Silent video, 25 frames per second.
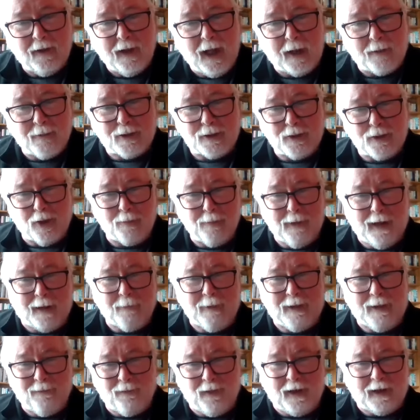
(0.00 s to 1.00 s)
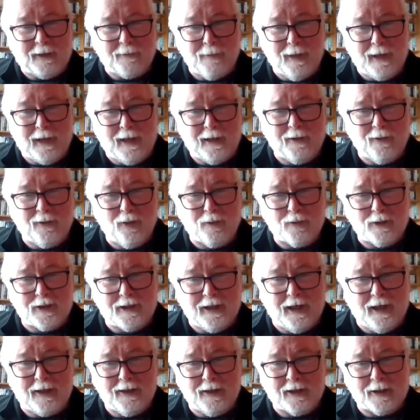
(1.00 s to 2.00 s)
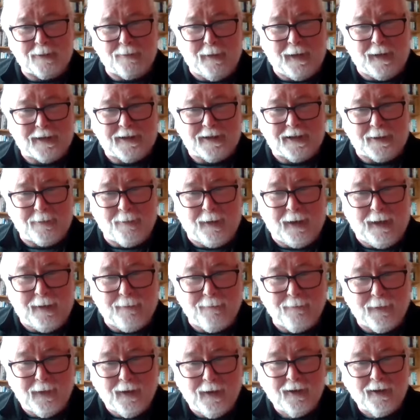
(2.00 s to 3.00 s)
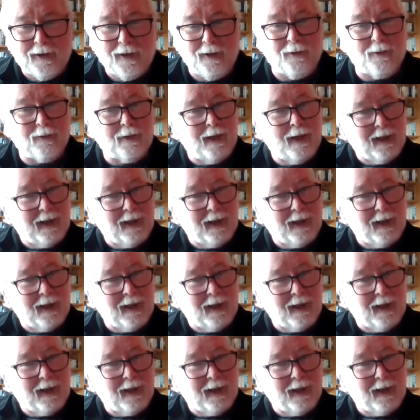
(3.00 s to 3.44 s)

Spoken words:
and it was done by a wee fat man who was 10 years past his prime. You know,